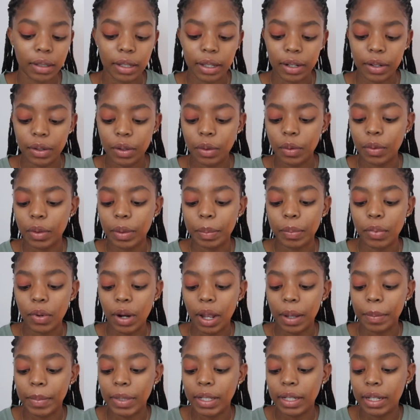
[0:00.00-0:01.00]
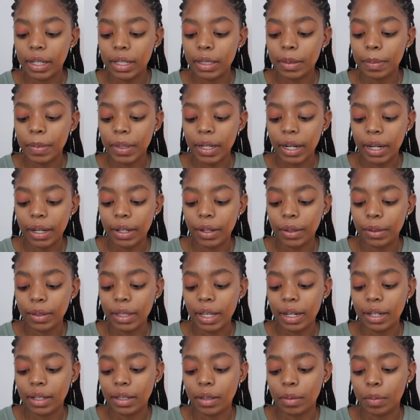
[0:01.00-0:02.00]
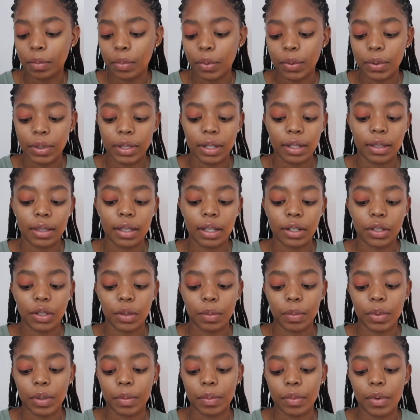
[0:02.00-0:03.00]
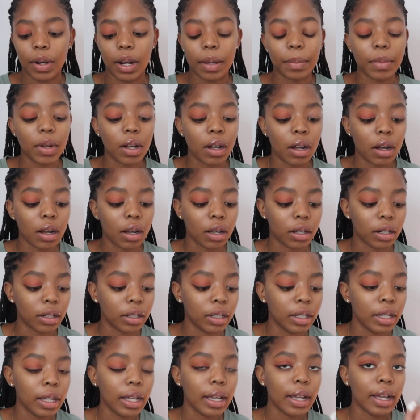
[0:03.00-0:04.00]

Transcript: I don't know what primer does, but I know that it's important that you put primer on.